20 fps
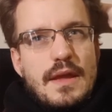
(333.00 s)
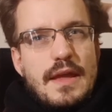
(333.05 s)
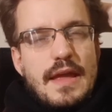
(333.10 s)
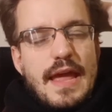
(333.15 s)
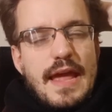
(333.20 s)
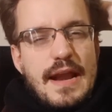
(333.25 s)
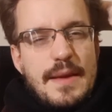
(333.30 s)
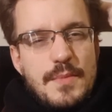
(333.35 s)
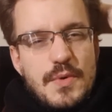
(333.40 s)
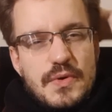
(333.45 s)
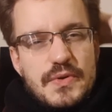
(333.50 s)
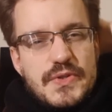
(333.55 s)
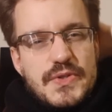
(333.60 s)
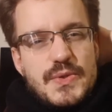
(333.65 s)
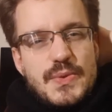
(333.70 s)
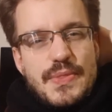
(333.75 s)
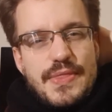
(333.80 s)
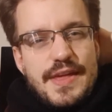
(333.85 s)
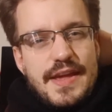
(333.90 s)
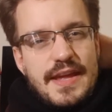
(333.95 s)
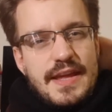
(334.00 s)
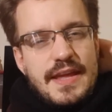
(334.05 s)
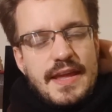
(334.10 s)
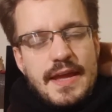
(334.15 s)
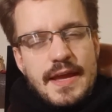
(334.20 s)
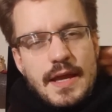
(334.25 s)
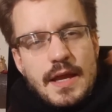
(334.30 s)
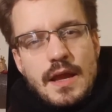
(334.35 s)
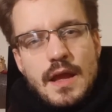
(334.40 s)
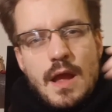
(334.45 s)
And I'm also
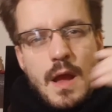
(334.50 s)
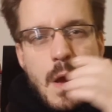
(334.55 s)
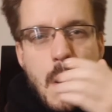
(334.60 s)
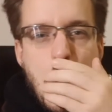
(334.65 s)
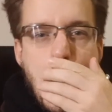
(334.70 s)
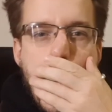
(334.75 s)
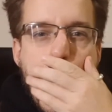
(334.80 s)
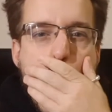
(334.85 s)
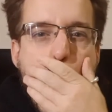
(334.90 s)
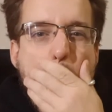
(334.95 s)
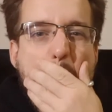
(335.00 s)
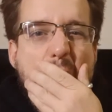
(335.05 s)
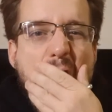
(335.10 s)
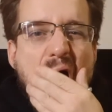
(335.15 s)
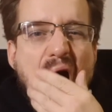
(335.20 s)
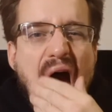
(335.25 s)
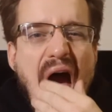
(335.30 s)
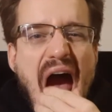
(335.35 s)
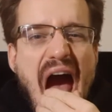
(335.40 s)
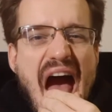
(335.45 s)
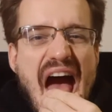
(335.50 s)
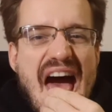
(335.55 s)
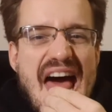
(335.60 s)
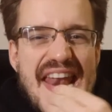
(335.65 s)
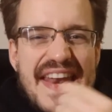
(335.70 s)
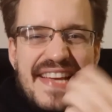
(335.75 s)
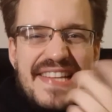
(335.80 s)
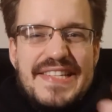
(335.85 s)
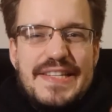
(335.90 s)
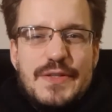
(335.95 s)
thinking,
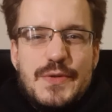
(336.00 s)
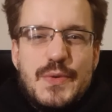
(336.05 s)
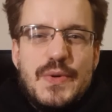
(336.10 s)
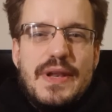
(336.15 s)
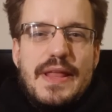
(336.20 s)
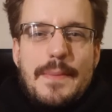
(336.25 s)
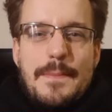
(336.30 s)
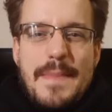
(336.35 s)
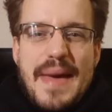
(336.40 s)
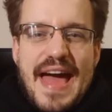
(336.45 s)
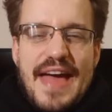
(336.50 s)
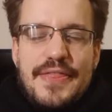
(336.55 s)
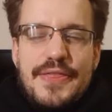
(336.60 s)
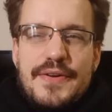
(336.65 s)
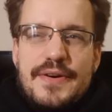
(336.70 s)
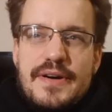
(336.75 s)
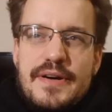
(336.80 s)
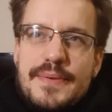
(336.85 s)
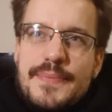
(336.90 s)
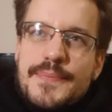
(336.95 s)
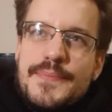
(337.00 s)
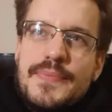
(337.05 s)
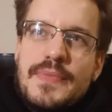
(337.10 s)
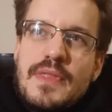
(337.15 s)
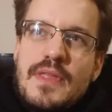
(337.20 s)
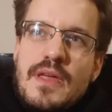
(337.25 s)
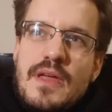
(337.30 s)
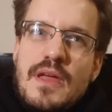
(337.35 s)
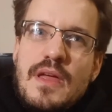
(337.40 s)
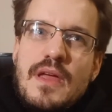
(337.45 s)
does it really matter?
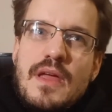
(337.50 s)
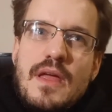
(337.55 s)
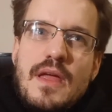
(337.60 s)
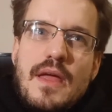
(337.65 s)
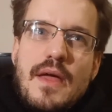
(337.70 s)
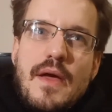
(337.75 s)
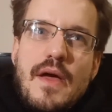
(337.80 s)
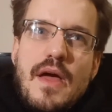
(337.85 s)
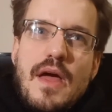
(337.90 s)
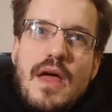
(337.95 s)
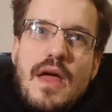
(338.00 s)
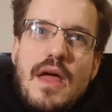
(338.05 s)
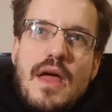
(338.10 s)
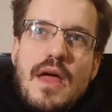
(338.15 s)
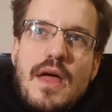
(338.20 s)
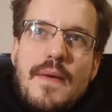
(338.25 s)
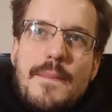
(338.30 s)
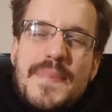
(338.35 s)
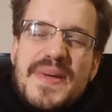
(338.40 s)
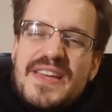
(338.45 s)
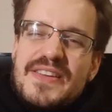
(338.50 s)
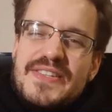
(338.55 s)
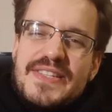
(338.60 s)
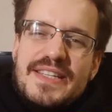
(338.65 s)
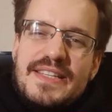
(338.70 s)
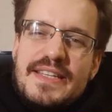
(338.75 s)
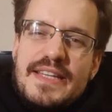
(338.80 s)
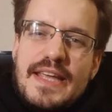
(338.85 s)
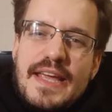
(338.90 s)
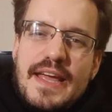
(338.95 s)
Because
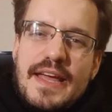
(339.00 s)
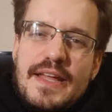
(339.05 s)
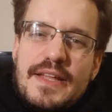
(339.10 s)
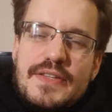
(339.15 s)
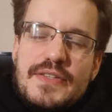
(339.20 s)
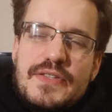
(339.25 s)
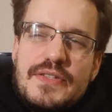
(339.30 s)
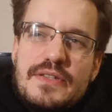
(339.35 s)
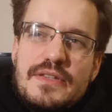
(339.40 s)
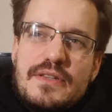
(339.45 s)
in the end,